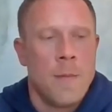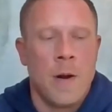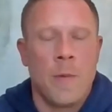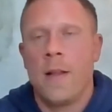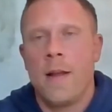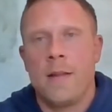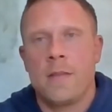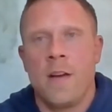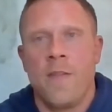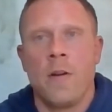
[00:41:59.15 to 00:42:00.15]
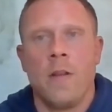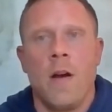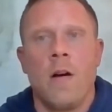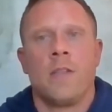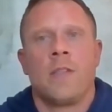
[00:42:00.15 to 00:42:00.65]
But I read a lot of that stuff early
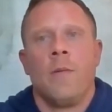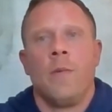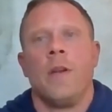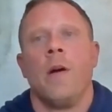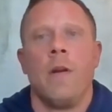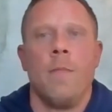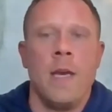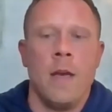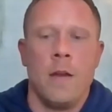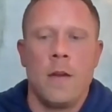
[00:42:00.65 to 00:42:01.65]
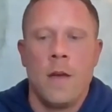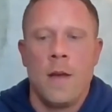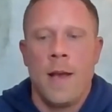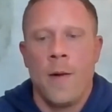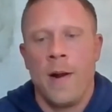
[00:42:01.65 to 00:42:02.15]
on, so I didn't really know what it meant.
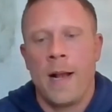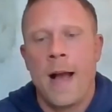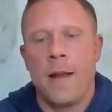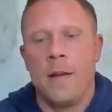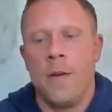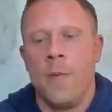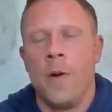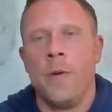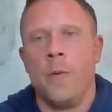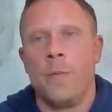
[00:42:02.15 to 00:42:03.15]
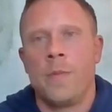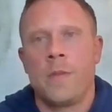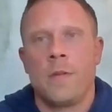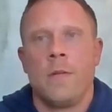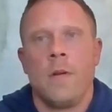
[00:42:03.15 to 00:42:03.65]
And when I got in
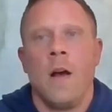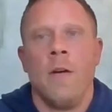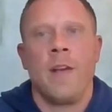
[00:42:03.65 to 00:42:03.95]
rooms of